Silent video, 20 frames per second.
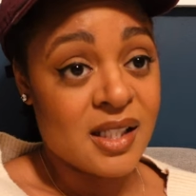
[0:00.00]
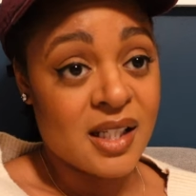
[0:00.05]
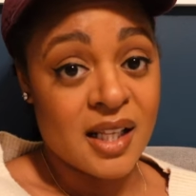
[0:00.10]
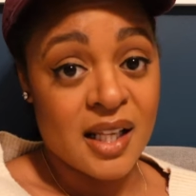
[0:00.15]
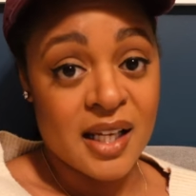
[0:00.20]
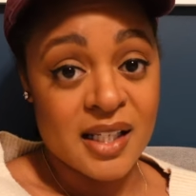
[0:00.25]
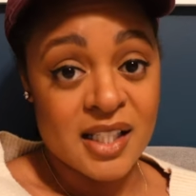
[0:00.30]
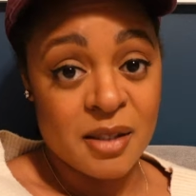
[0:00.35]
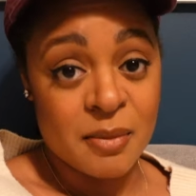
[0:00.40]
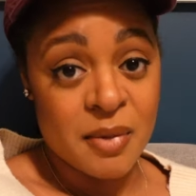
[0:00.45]

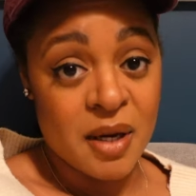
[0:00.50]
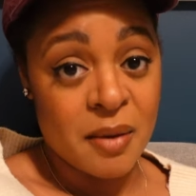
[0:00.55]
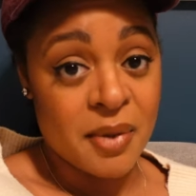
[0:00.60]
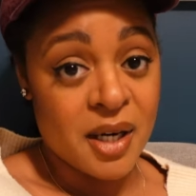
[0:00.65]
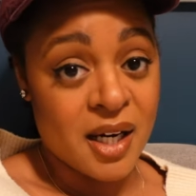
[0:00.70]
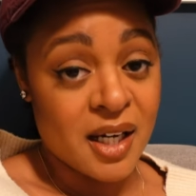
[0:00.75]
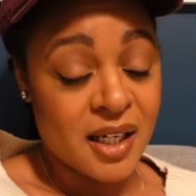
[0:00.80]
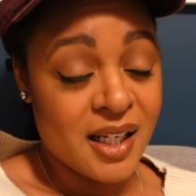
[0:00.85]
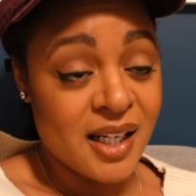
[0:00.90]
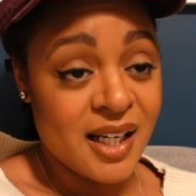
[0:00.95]
neglecting my
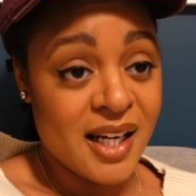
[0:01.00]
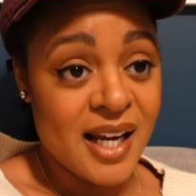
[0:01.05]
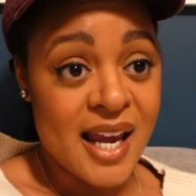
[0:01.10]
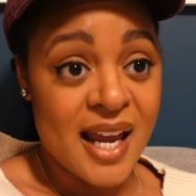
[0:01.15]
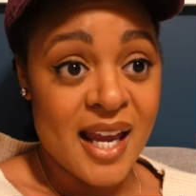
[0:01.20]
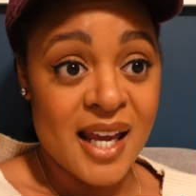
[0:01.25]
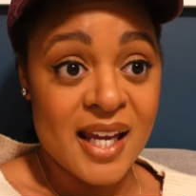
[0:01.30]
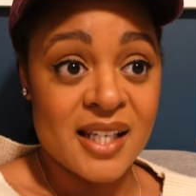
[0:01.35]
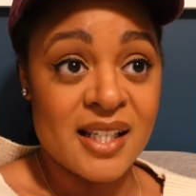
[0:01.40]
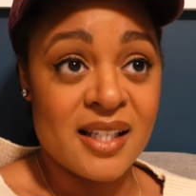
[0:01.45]
body,
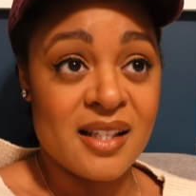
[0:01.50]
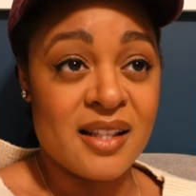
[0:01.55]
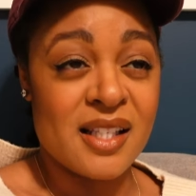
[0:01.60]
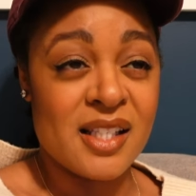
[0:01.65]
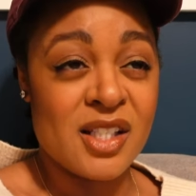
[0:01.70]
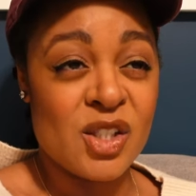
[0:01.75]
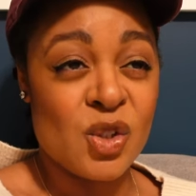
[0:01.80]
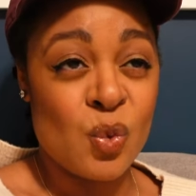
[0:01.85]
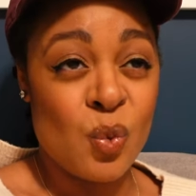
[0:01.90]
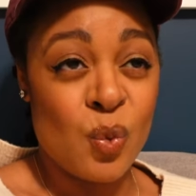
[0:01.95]
and
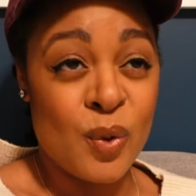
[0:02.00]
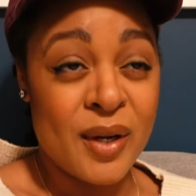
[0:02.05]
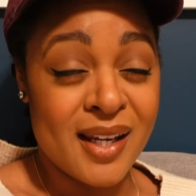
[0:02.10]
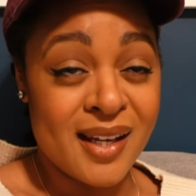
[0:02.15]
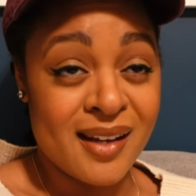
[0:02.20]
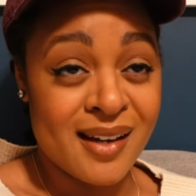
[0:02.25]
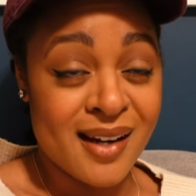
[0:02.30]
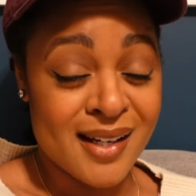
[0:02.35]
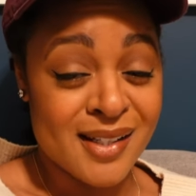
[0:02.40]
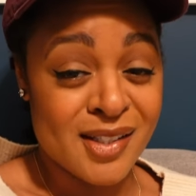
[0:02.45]
this
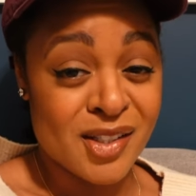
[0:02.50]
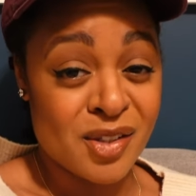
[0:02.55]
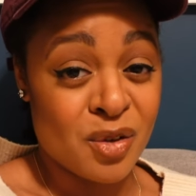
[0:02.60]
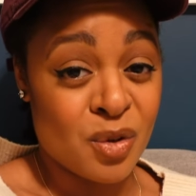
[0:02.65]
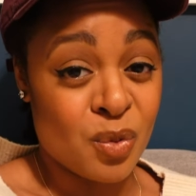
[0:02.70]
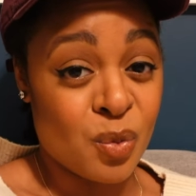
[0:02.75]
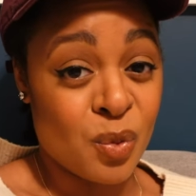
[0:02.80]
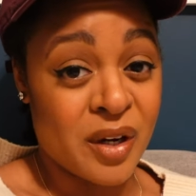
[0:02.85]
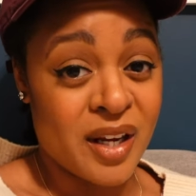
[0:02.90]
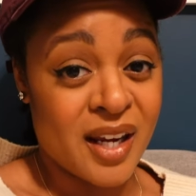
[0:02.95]
week I
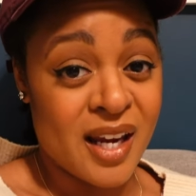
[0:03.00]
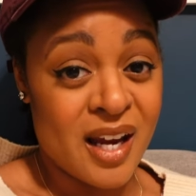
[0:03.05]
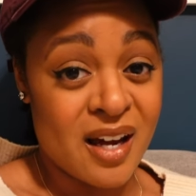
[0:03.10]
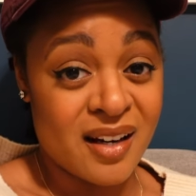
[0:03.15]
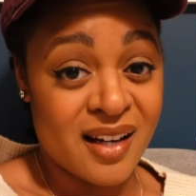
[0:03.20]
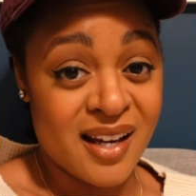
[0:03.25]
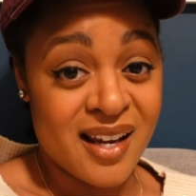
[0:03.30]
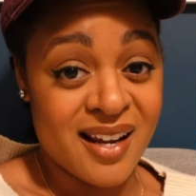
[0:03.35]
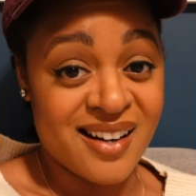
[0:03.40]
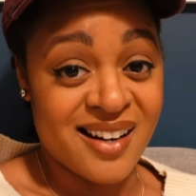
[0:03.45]
started working out
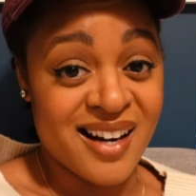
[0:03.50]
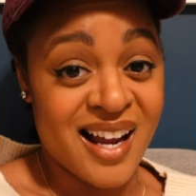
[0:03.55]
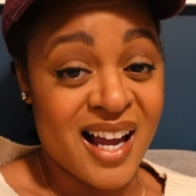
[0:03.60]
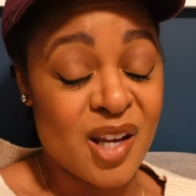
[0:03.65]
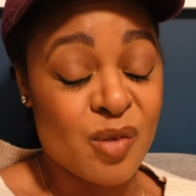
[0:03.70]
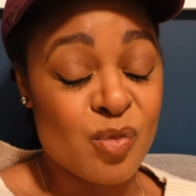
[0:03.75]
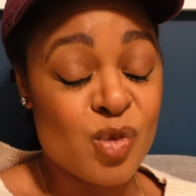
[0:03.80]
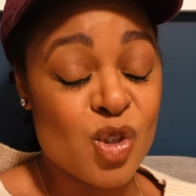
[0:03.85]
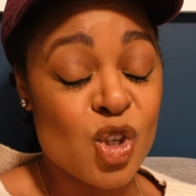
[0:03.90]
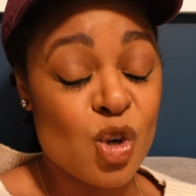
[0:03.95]
again, and I
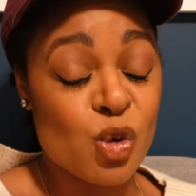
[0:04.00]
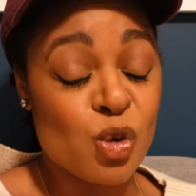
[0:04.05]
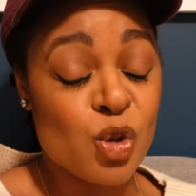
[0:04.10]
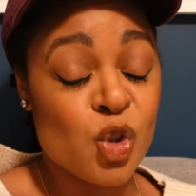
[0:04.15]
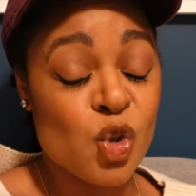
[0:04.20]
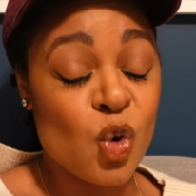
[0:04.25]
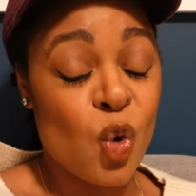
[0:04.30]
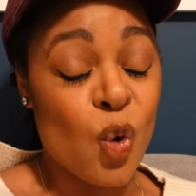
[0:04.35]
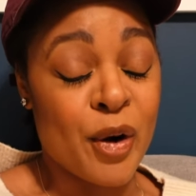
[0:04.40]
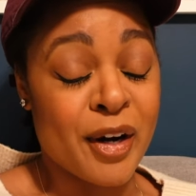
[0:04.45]
am so
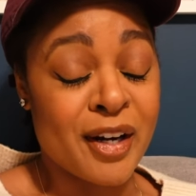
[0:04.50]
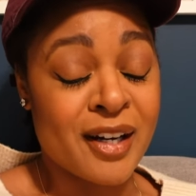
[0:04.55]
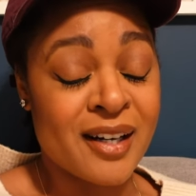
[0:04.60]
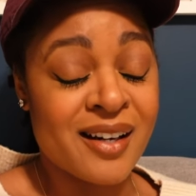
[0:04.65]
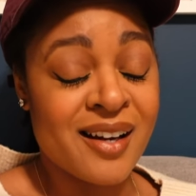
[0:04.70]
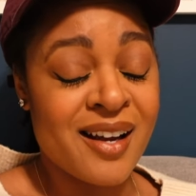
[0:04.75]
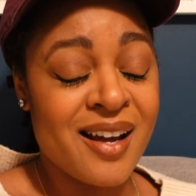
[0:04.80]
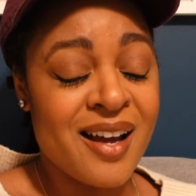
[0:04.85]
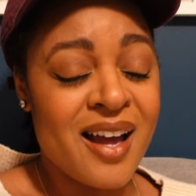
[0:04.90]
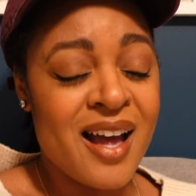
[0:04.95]
sore.
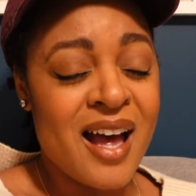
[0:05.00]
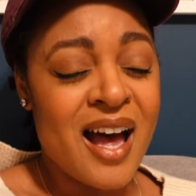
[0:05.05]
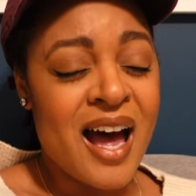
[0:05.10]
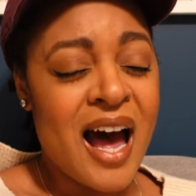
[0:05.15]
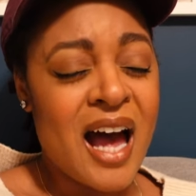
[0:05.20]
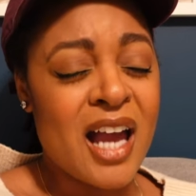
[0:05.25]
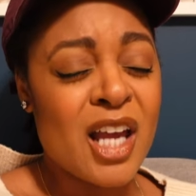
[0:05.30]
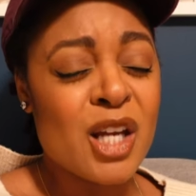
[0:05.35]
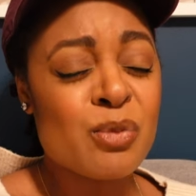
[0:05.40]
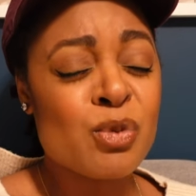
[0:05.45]

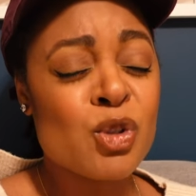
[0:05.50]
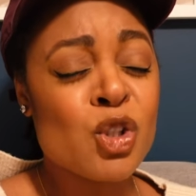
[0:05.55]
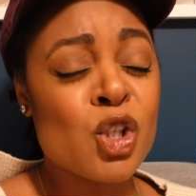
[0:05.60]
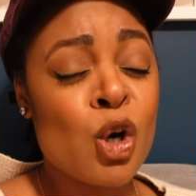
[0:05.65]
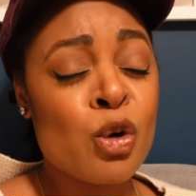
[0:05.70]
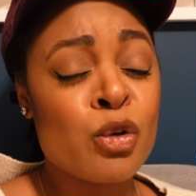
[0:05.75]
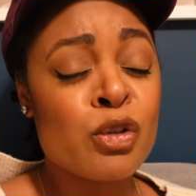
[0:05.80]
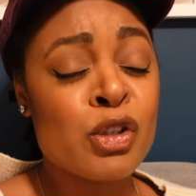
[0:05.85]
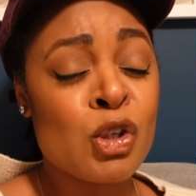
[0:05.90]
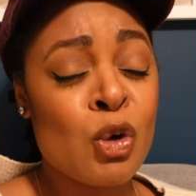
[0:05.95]
I am
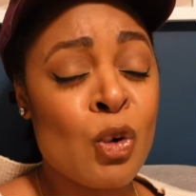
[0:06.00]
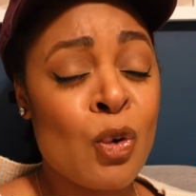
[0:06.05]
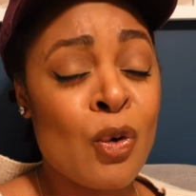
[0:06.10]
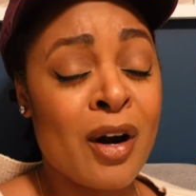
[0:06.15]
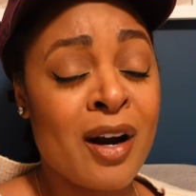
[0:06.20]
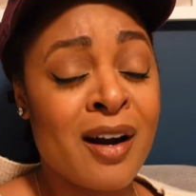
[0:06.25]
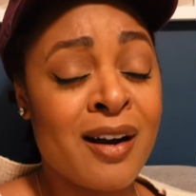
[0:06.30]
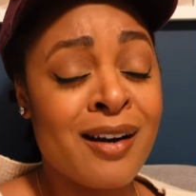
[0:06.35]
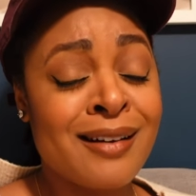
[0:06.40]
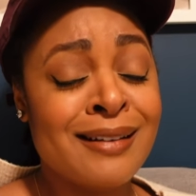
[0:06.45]
so
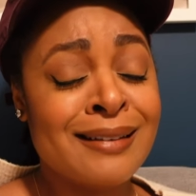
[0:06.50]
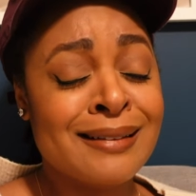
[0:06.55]
sore.